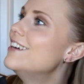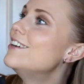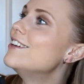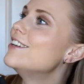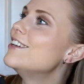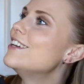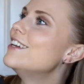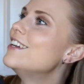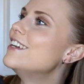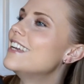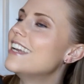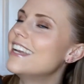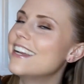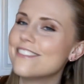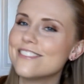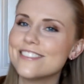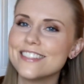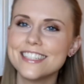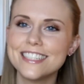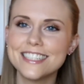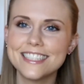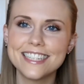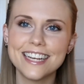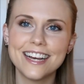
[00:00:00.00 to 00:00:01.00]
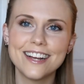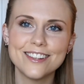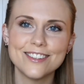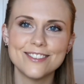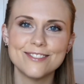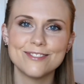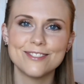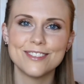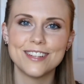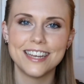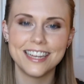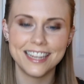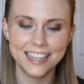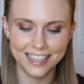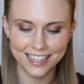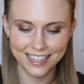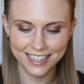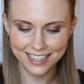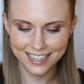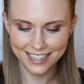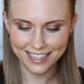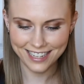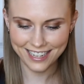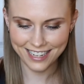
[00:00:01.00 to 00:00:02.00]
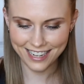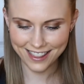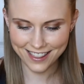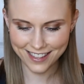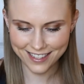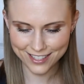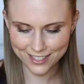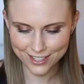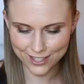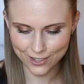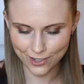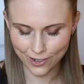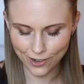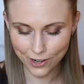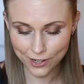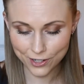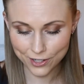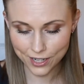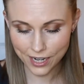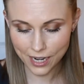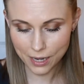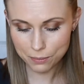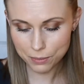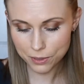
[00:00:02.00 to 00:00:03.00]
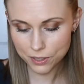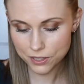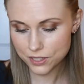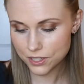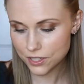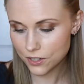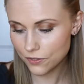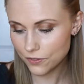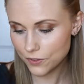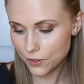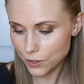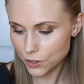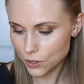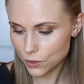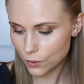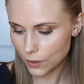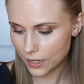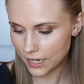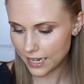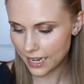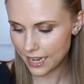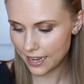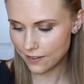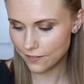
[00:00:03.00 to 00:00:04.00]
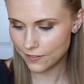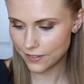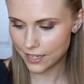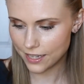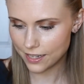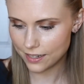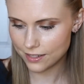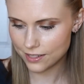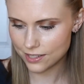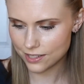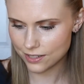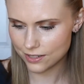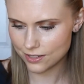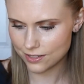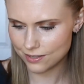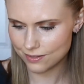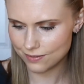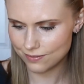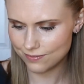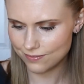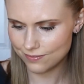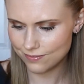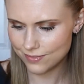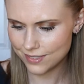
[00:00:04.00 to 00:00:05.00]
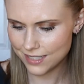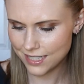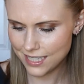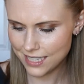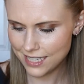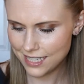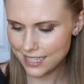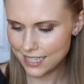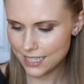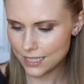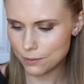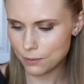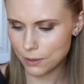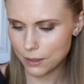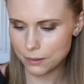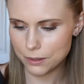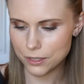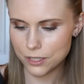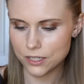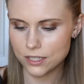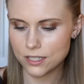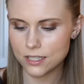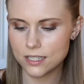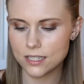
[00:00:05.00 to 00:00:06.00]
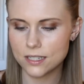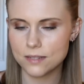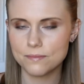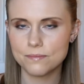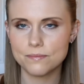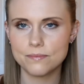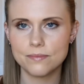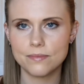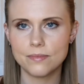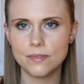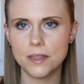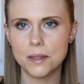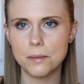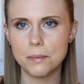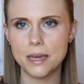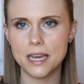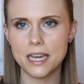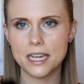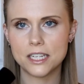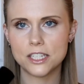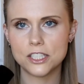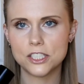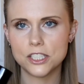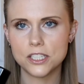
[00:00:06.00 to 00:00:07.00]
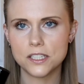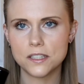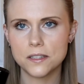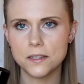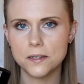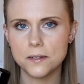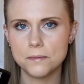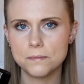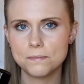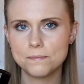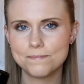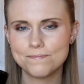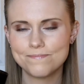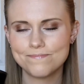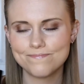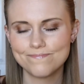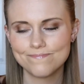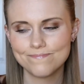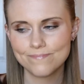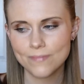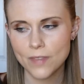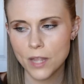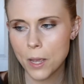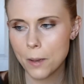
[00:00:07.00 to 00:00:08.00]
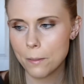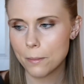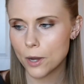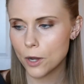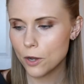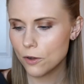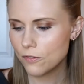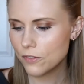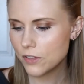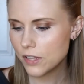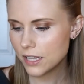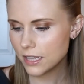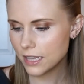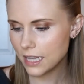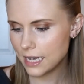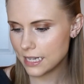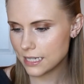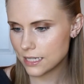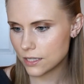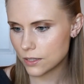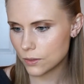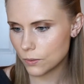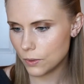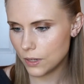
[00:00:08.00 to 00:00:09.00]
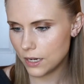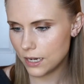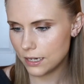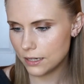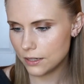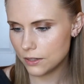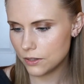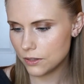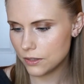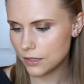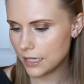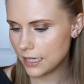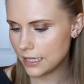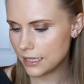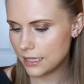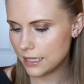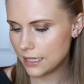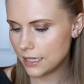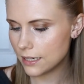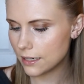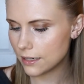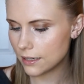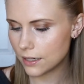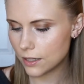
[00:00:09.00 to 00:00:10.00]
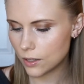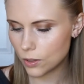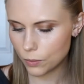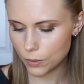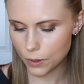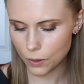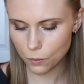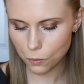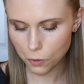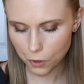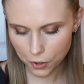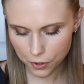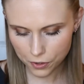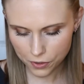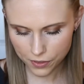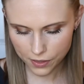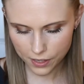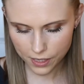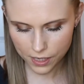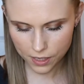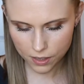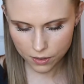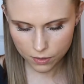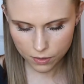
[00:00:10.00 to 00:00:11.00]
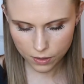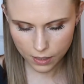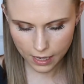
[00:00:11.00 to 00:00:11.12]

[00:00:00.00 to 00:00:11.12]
You can't really tell if like anything's gone or not, but it still feels quite heavy, so that's probably just the packaging though. But hopefully it lasts a while and then it'll be worth it.